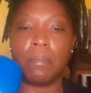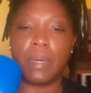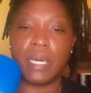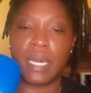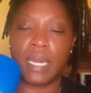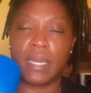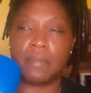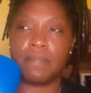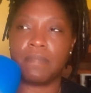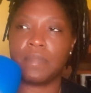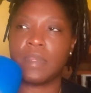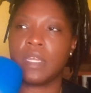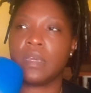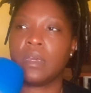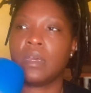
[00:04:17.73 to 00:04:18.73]
But,
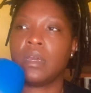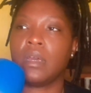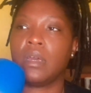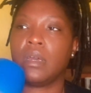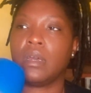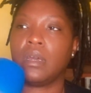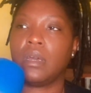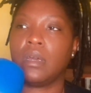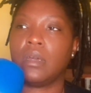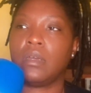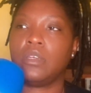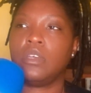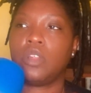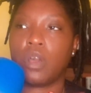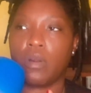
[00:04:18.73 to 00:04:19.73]

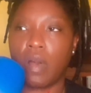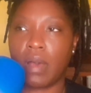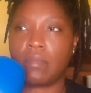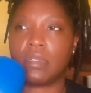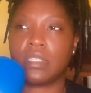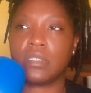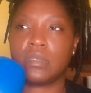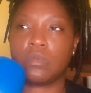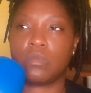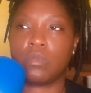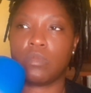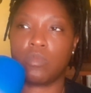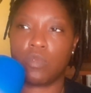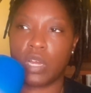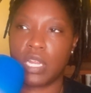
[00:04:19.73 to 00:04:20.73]
I was
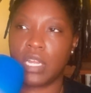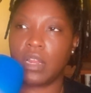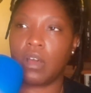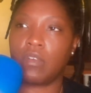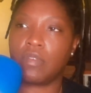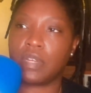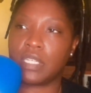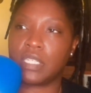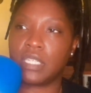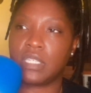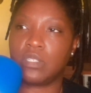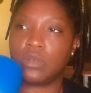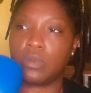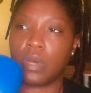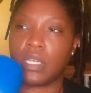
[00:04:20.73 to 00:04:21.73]
running over the
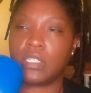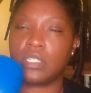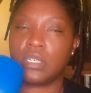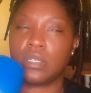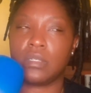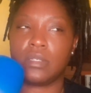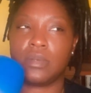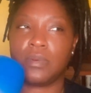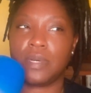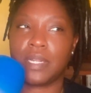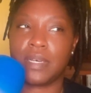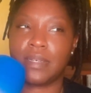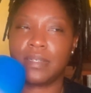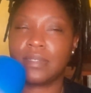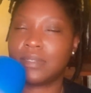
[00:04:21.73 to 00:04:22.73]
situation,
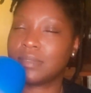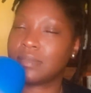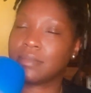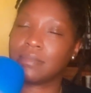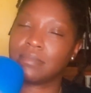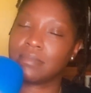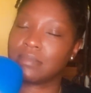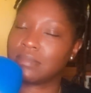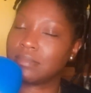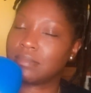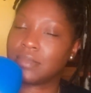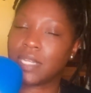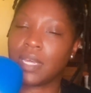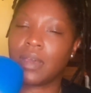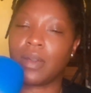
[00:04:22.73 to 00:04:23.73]
doing a
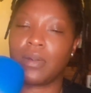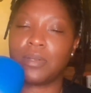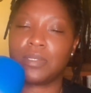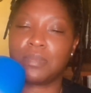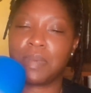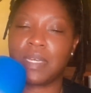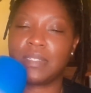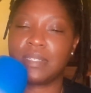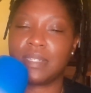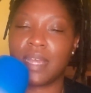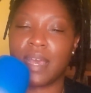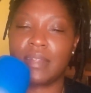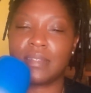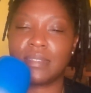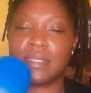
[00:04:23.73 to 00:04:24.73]
goals-based
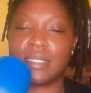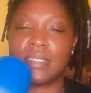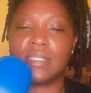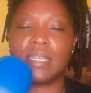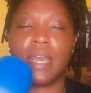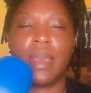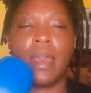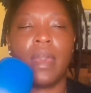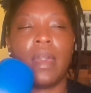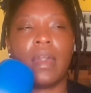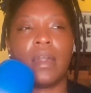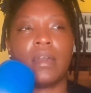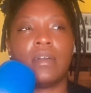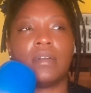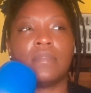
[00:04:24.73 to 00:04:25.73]
analysis
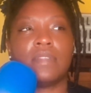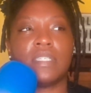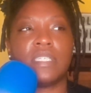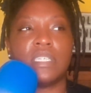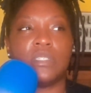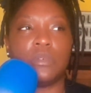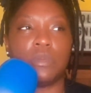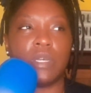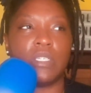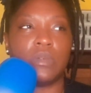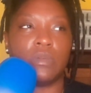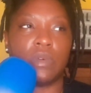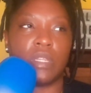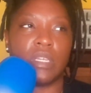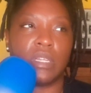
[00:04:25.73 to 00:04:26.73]
of the
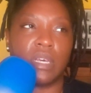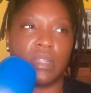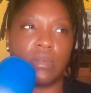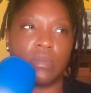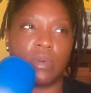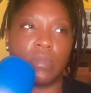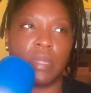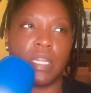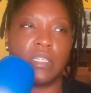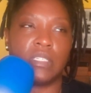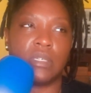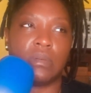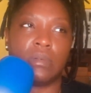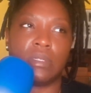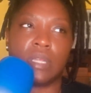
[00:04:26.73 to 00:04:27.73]
situation with another woman.
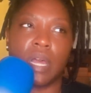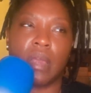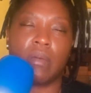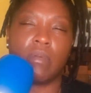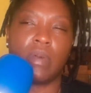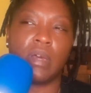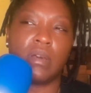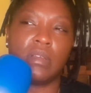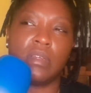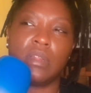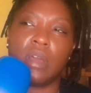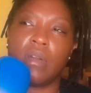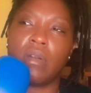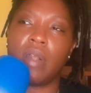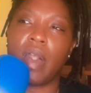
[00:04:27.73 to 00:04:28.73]
And she was like, well,
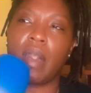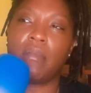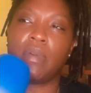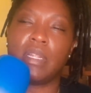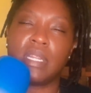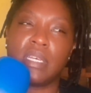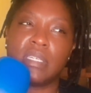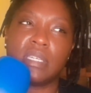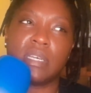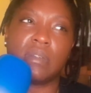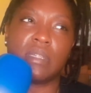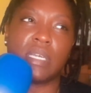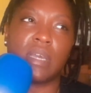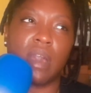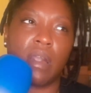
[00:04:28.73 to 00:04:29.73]
wouldn't
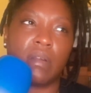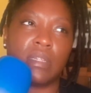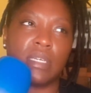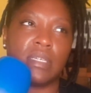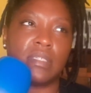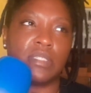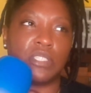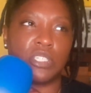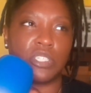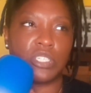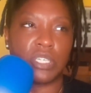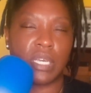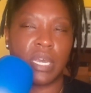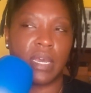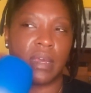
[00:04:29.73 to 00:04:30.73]
necessarily call it
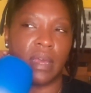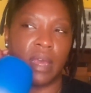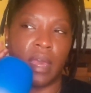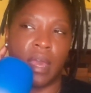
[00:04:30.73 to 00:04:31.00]
just yet.